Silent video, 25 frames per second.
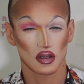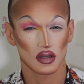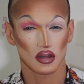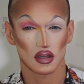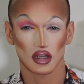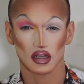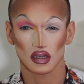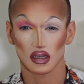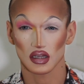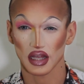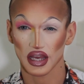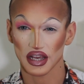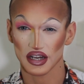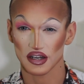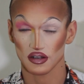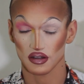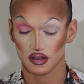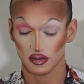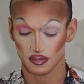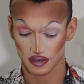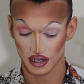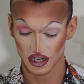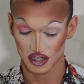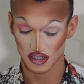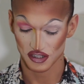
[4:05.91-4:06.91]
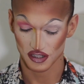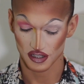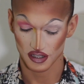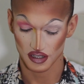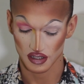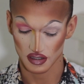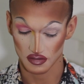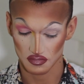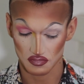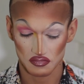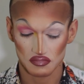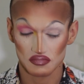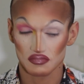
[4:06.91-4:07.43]
the lighter the
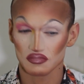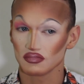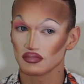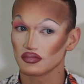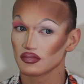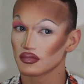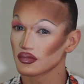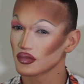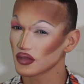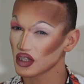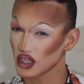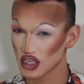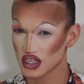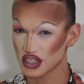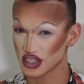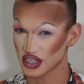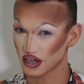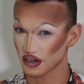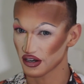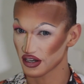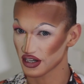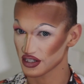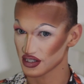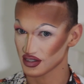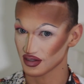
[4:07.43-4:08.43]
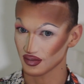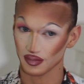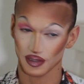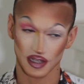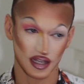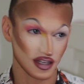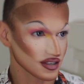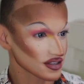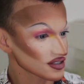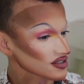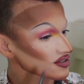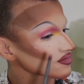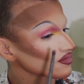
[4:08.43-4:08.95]
pressure, easier it is to
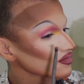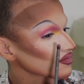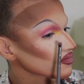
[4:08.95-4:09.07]
blend.